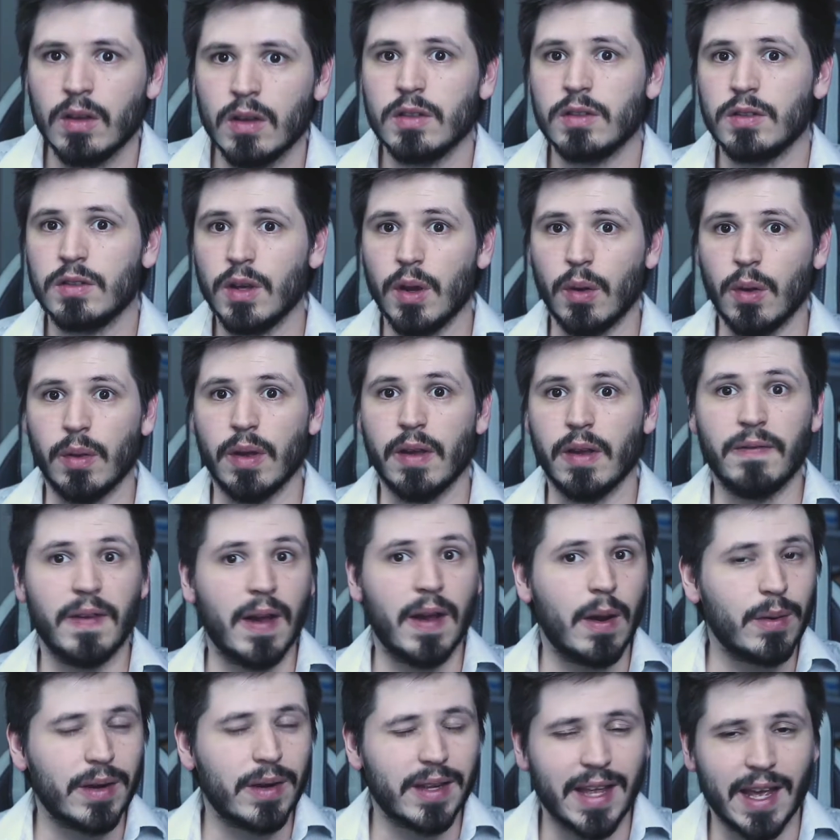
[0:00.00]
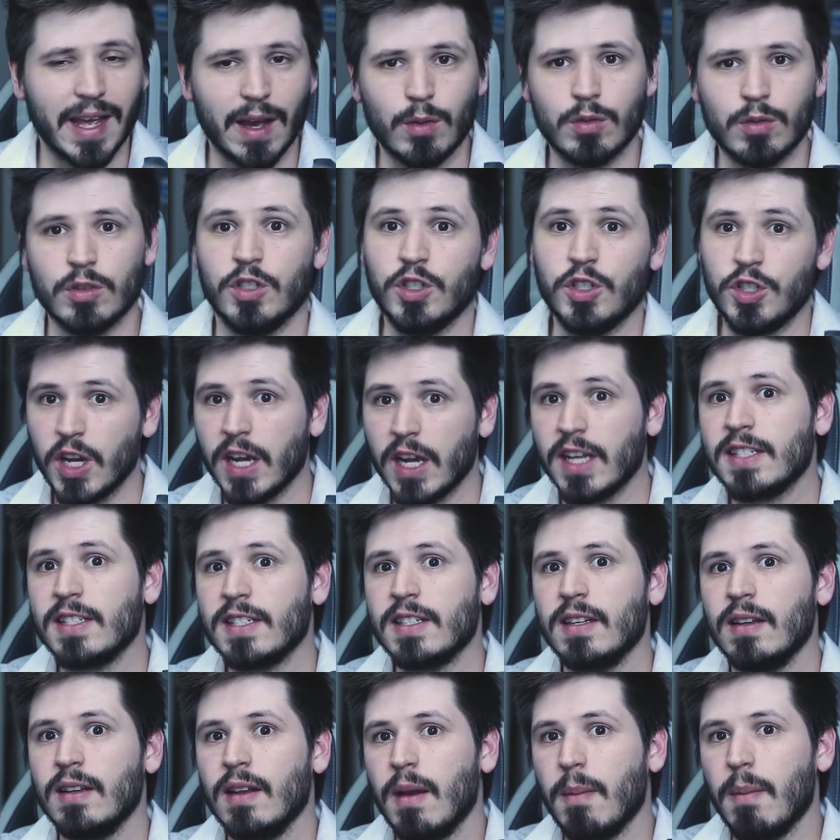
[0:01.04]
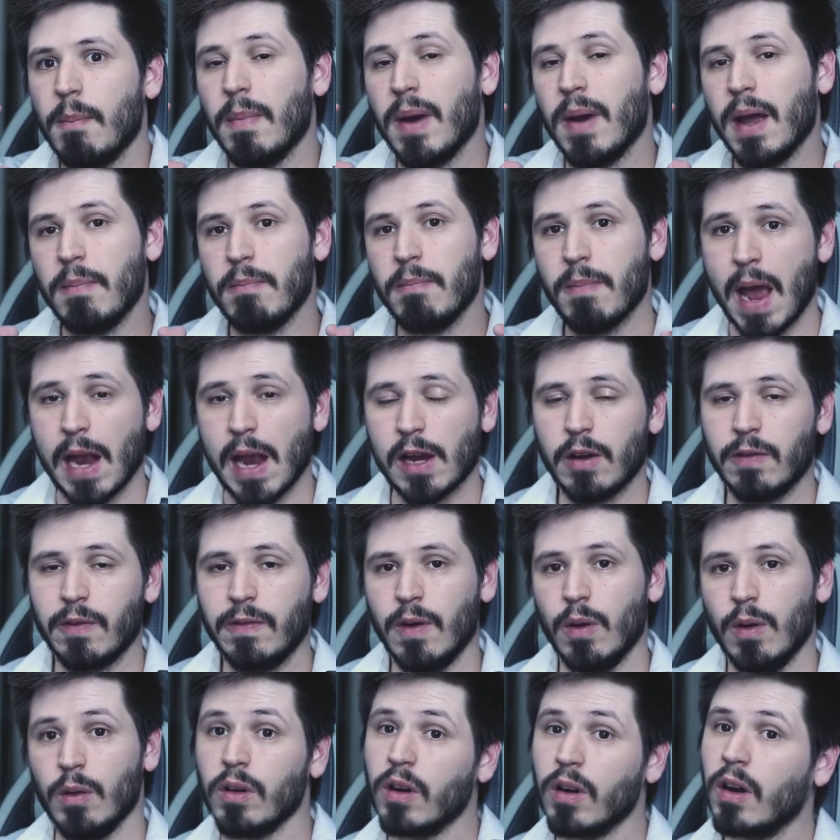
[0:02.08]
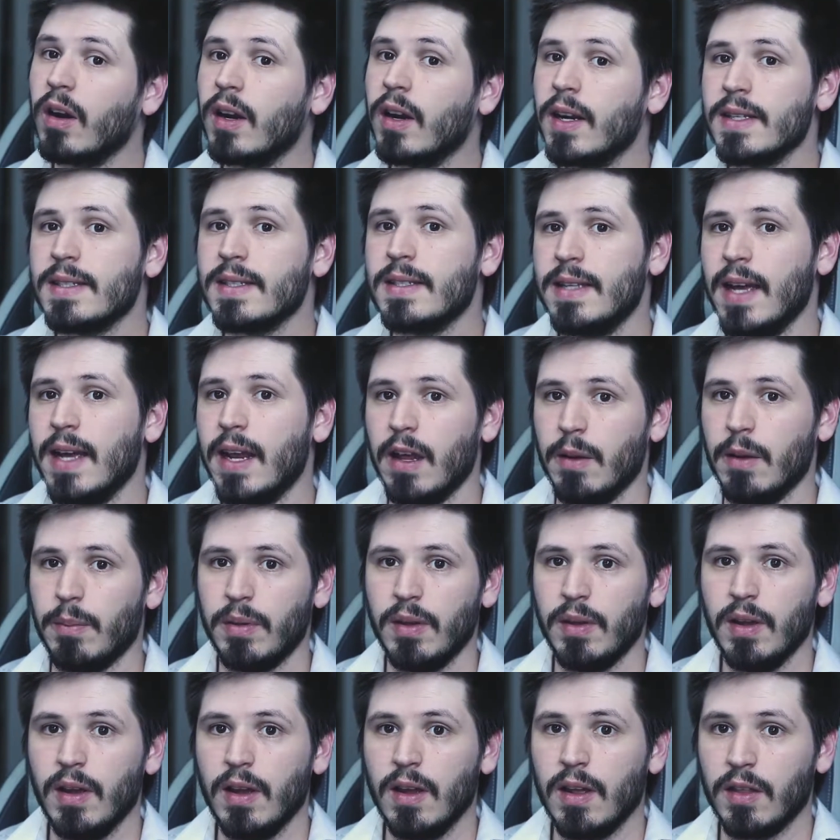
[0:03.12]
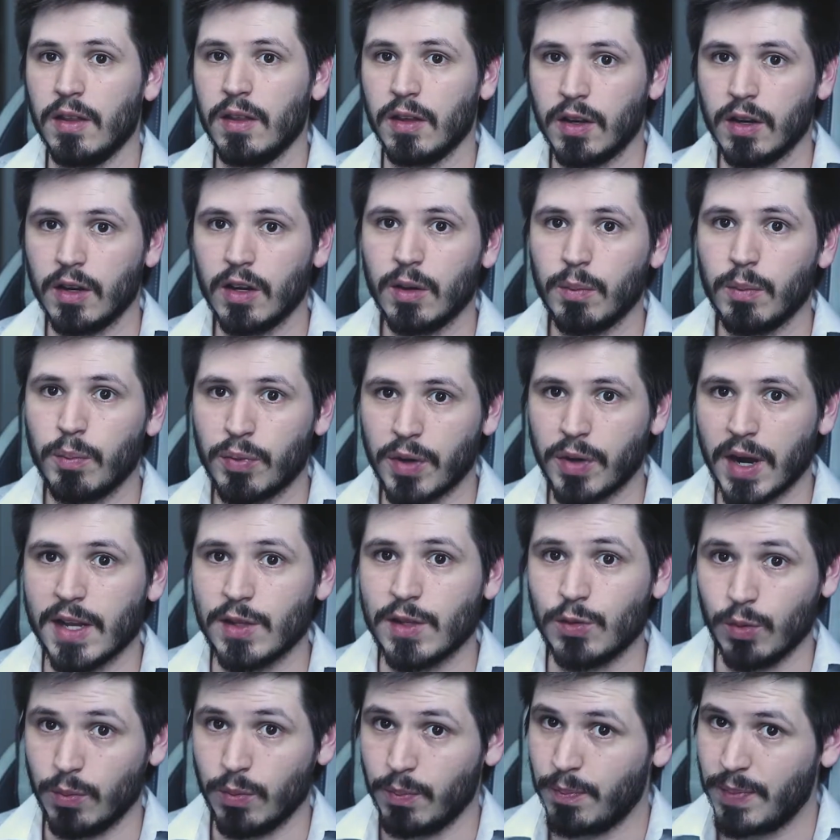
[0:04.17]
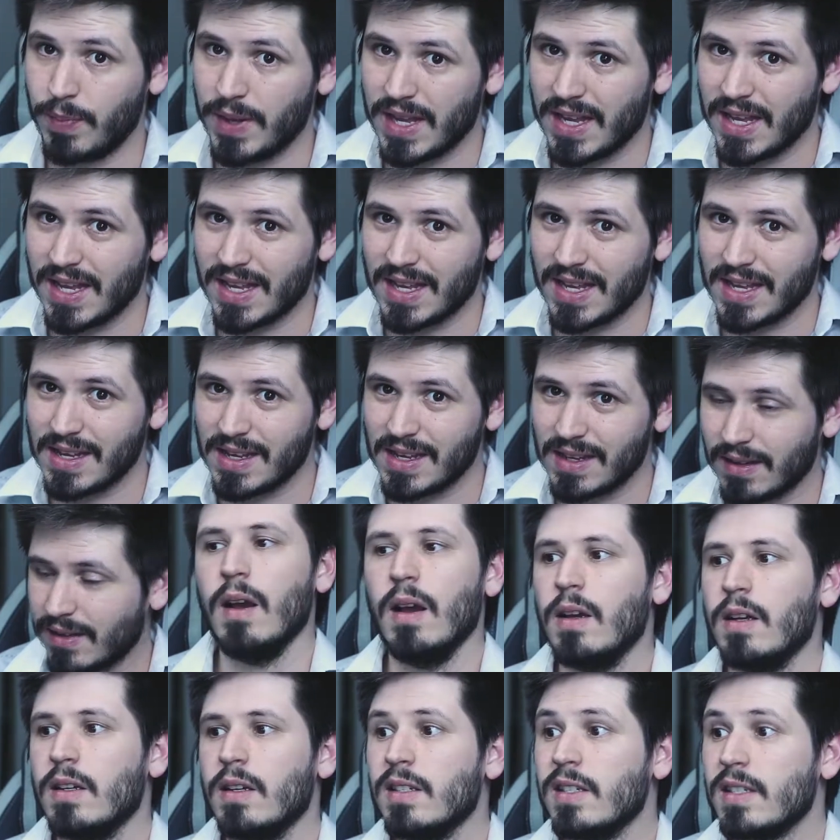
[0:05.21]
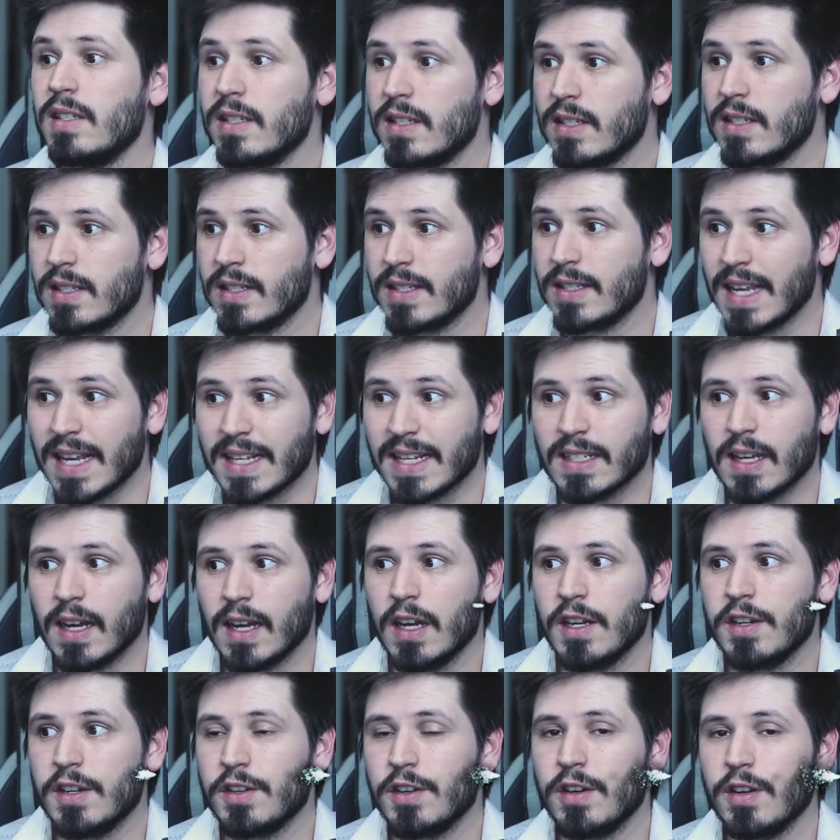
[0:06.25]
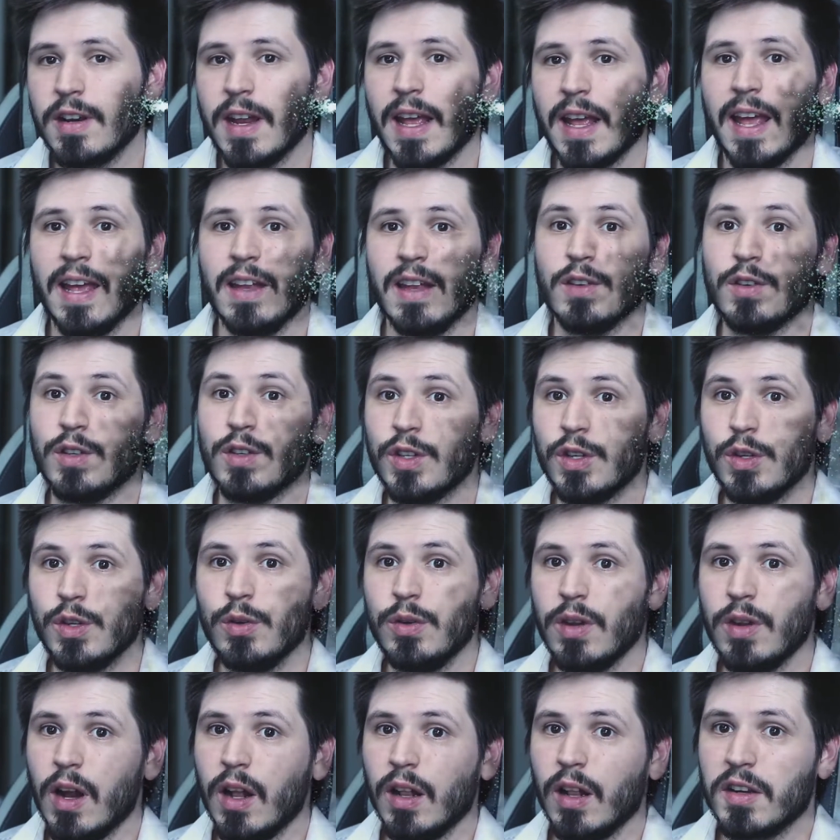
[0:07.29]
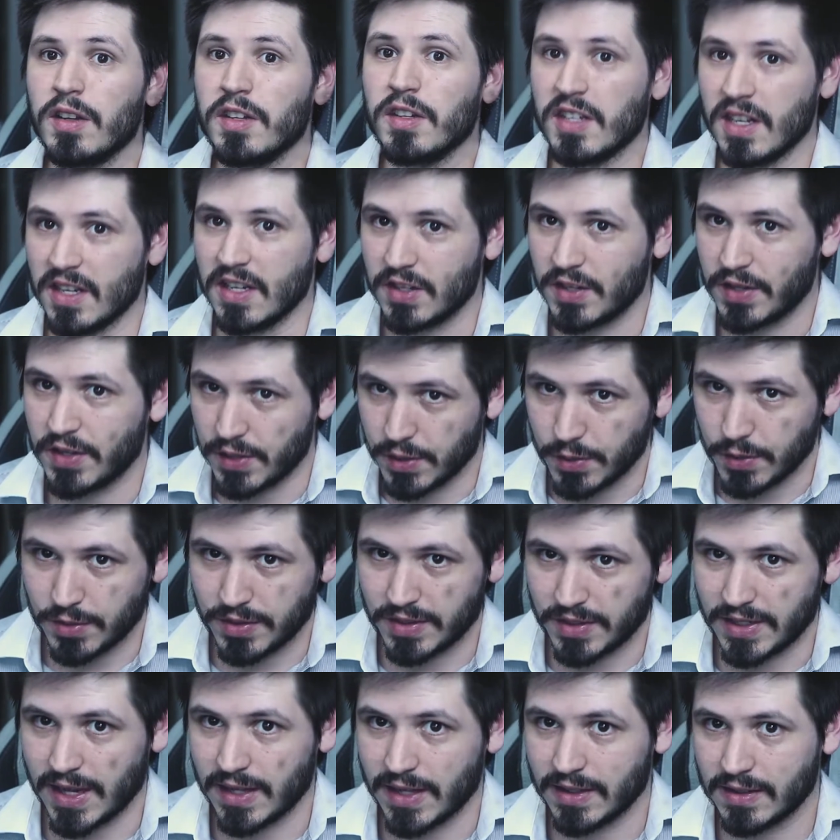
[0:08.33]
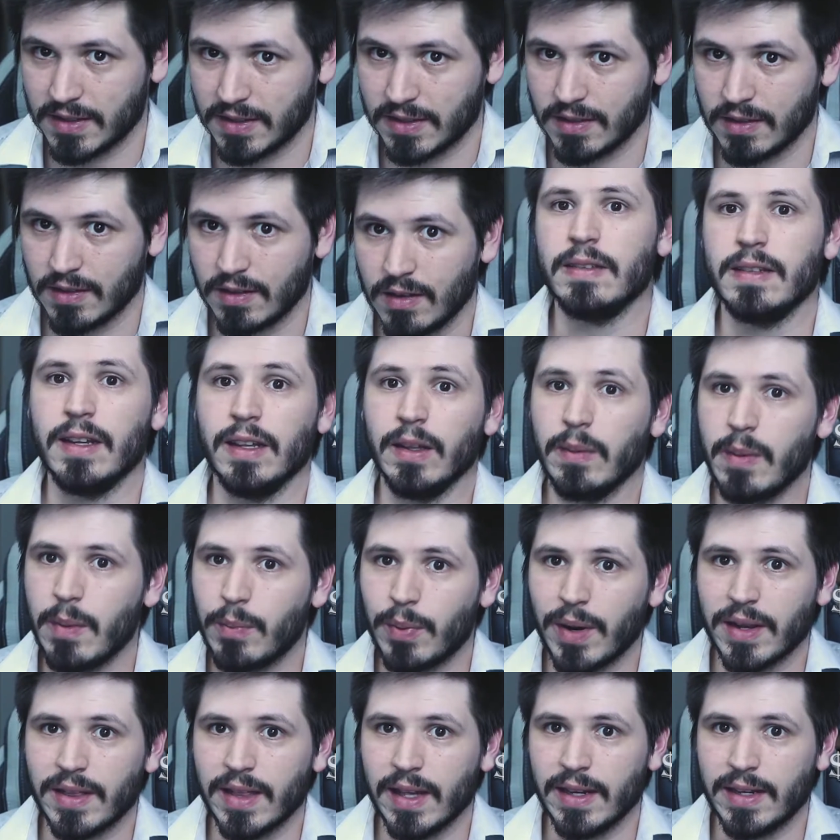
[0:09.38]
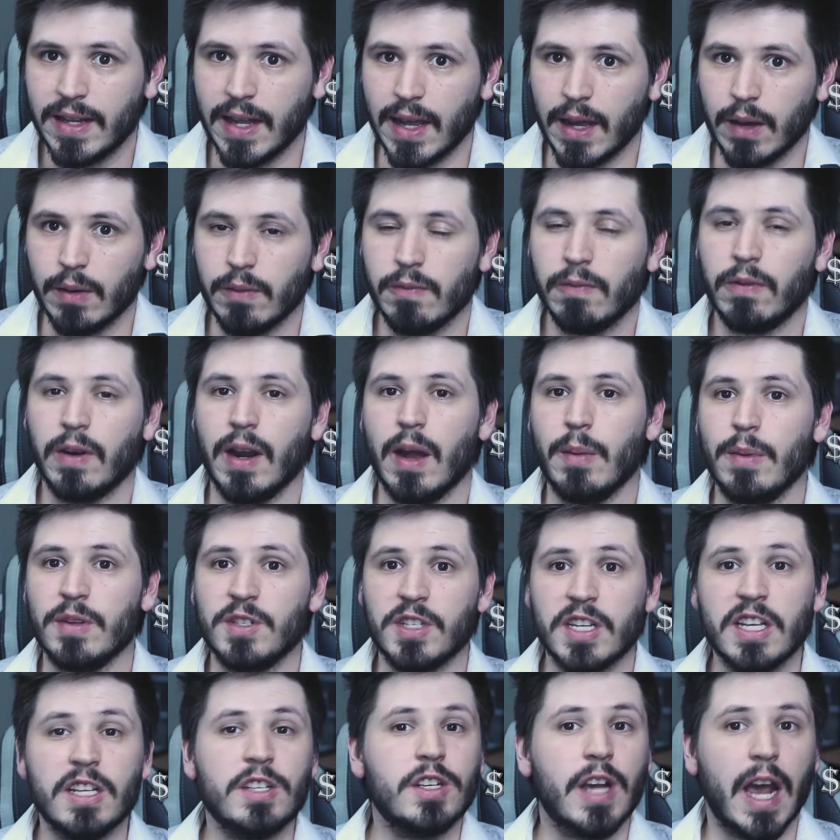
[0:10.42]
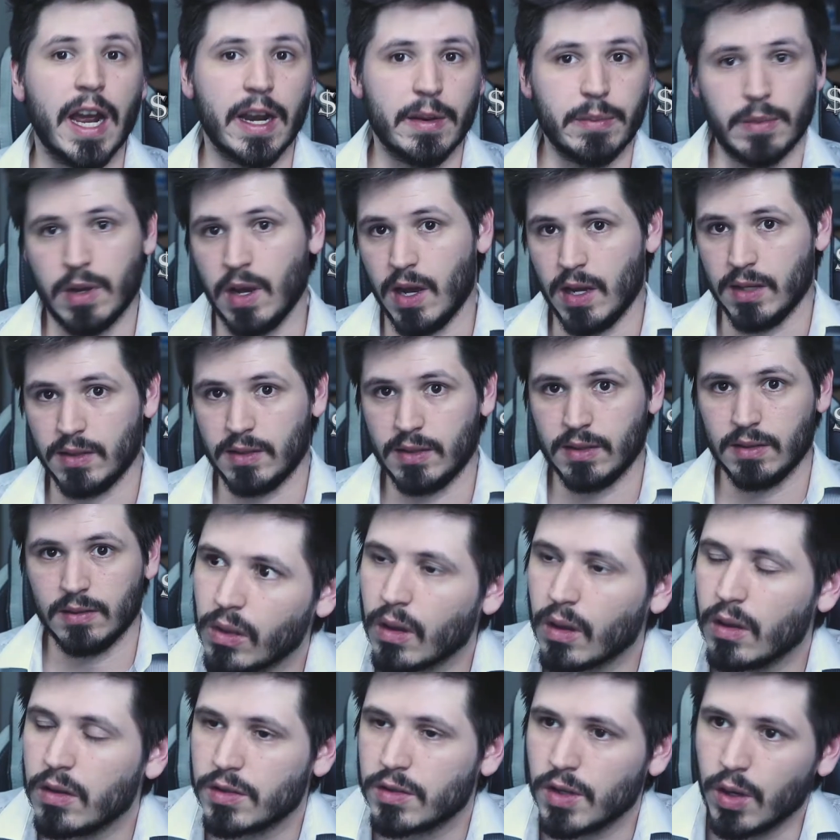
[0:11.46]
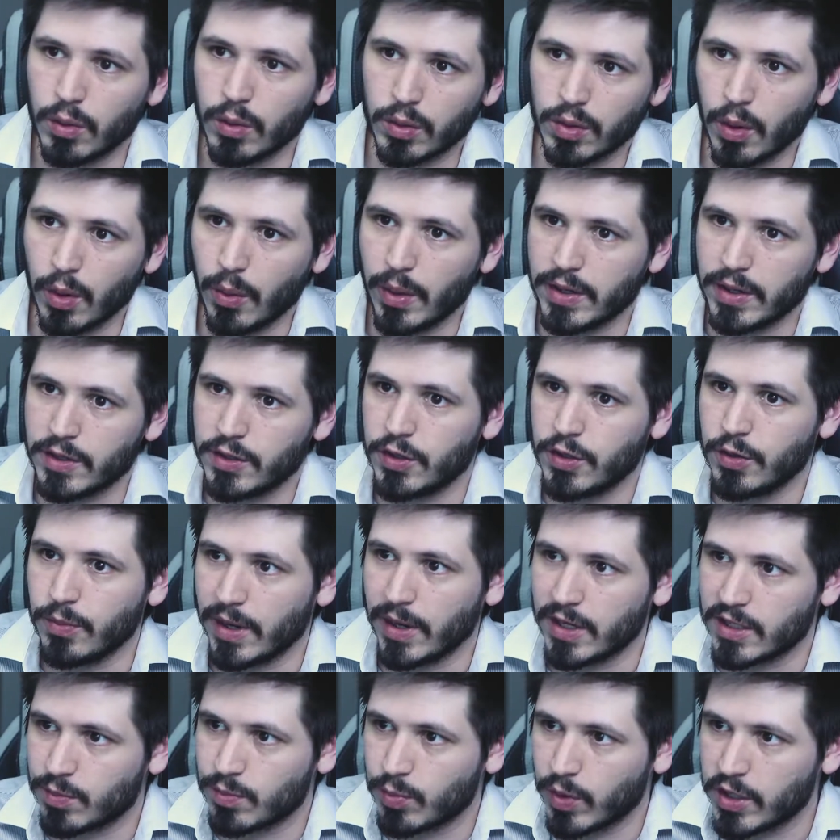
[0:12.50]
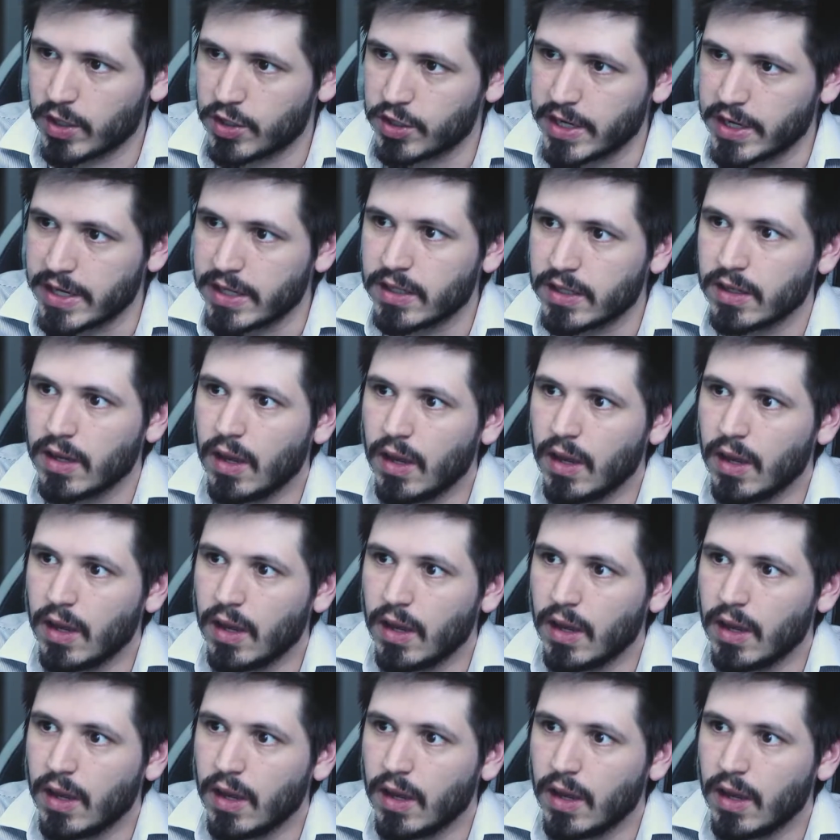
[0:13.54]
So if I were to count just my microphone current setup, the current price would be $602.02. Now let me break that down for how much each item costs. So going to my spreadsheet,